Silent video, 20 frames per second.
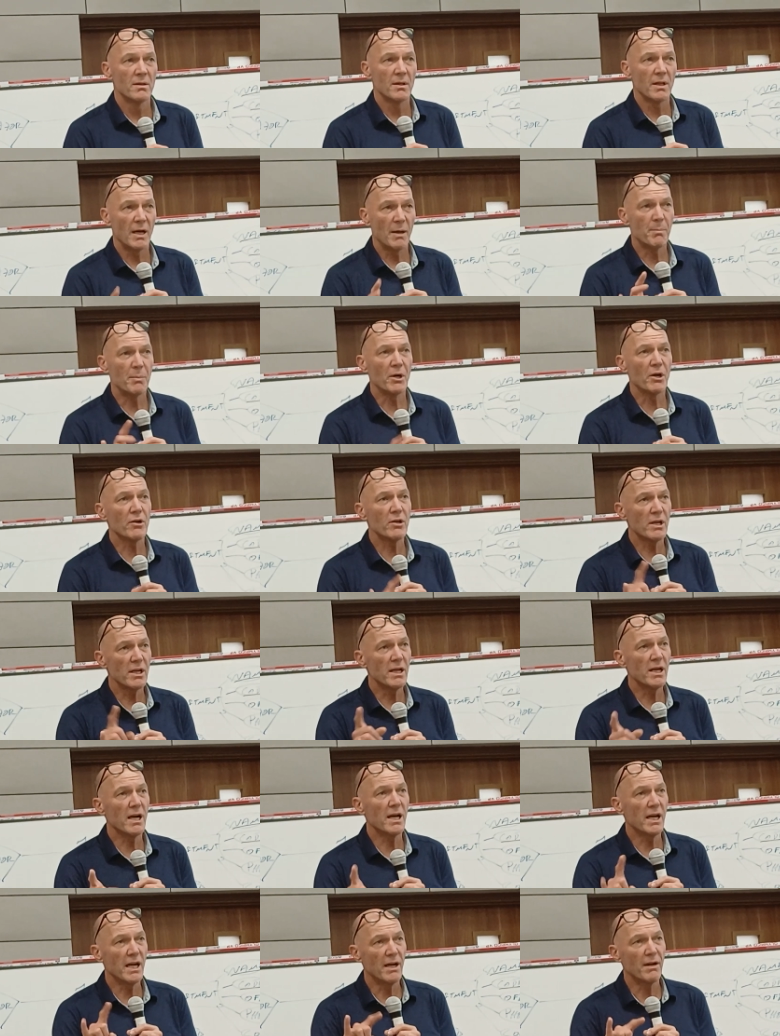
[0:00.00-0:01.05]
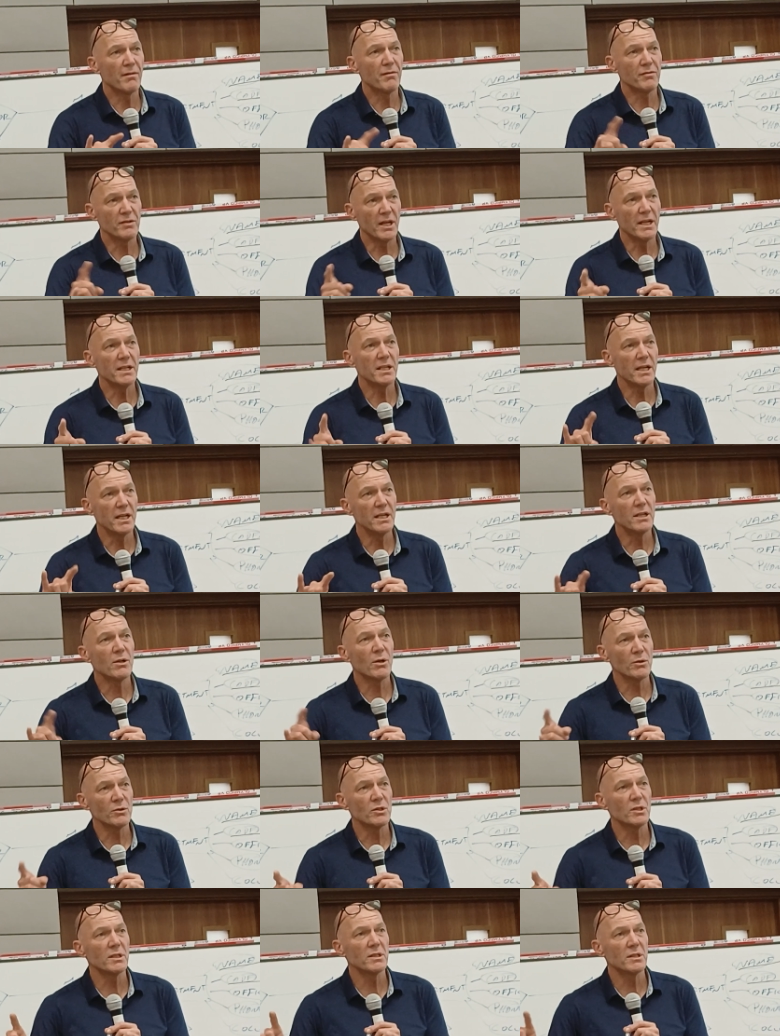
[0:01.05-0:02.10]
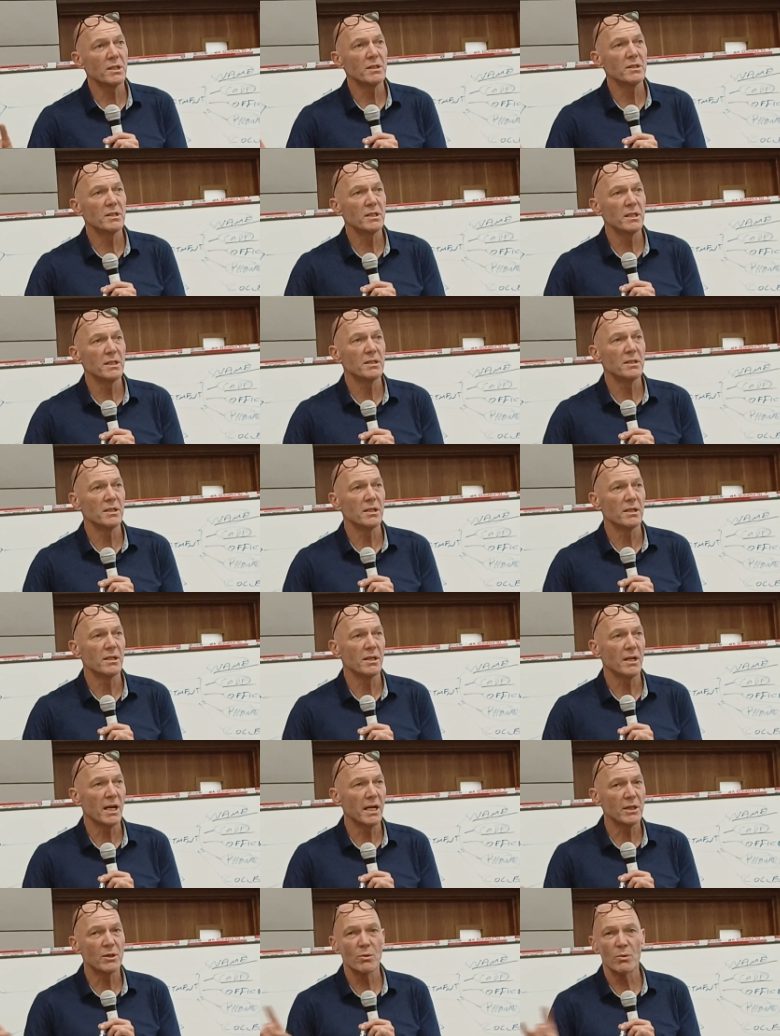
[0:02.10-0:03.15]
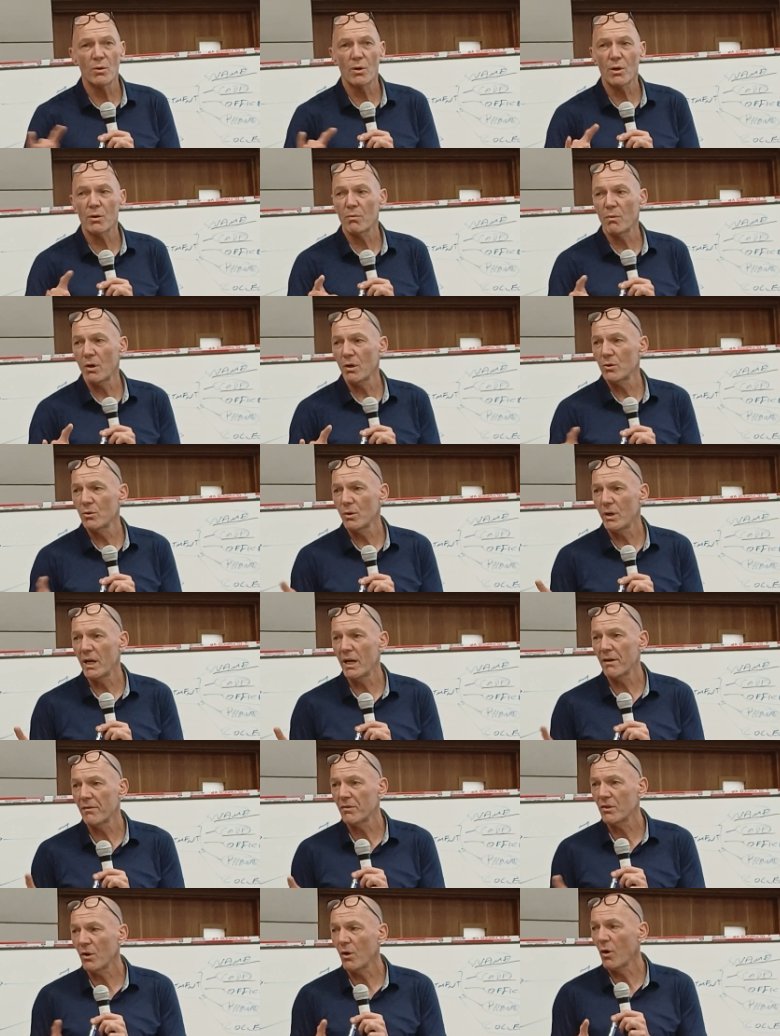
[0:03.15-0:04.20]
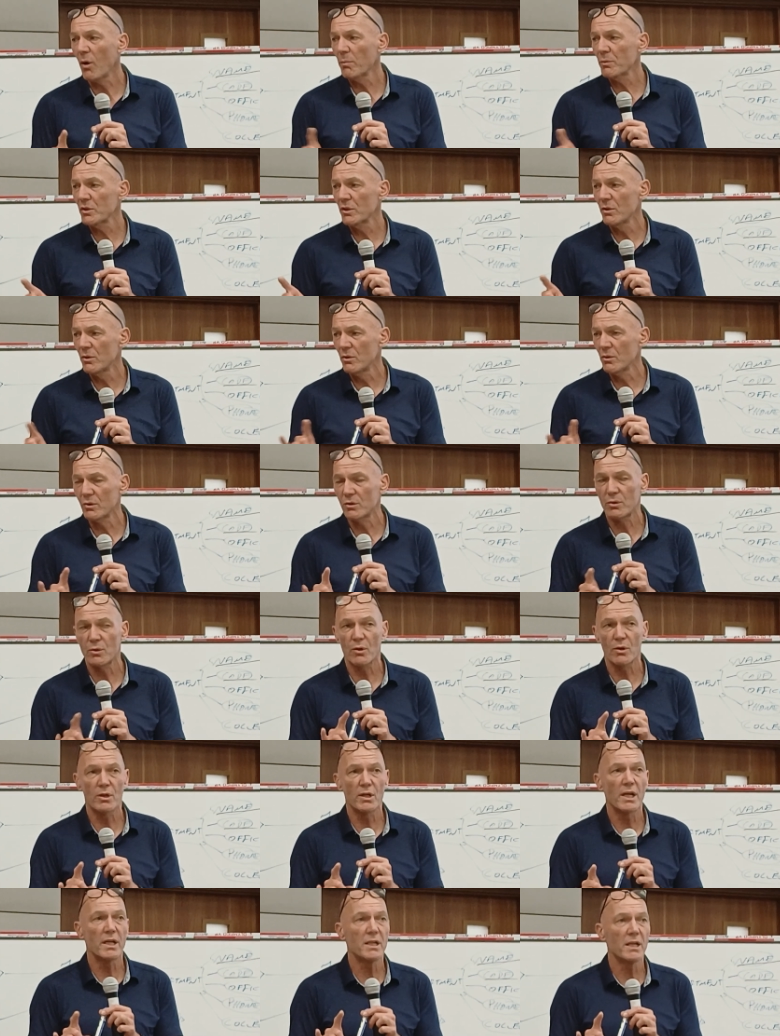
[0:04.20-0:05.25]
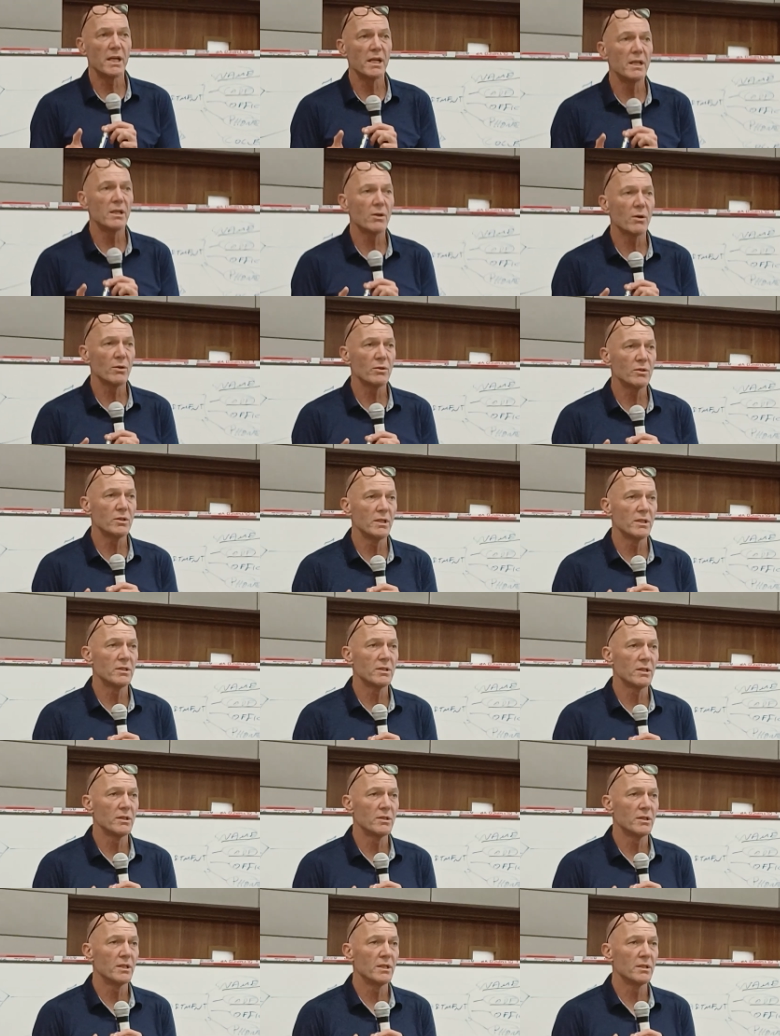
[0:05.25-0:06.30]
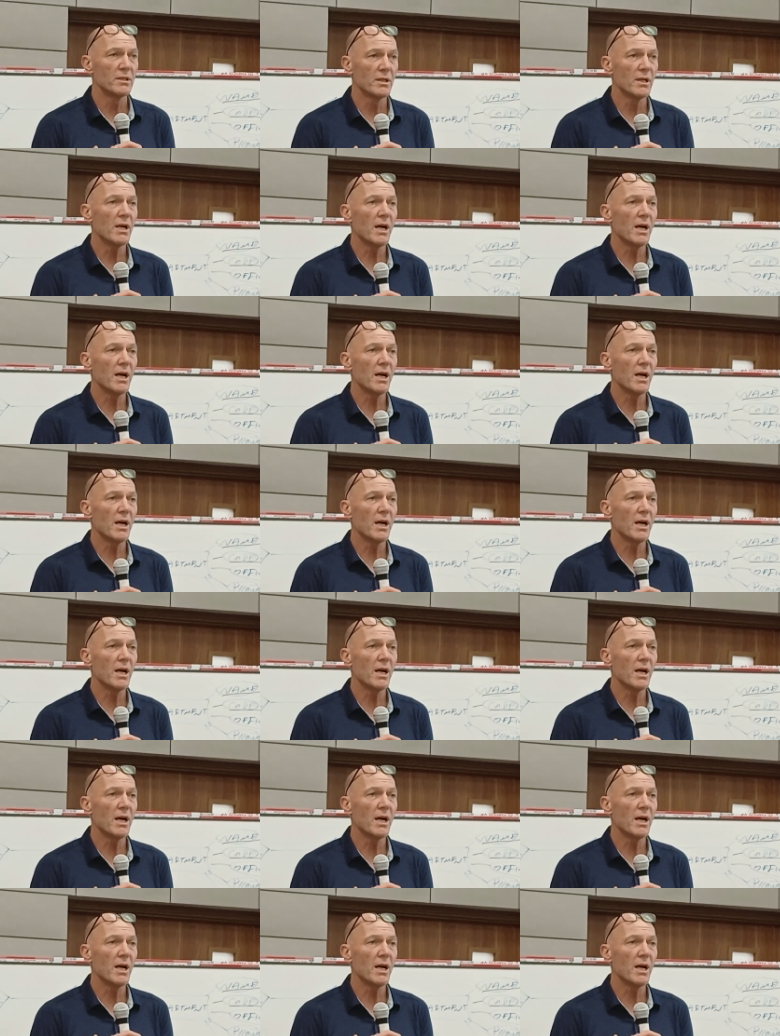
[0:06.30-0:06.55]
Apparently I have data inconsistencies here. I do not want to have the option to store data inconsistencies.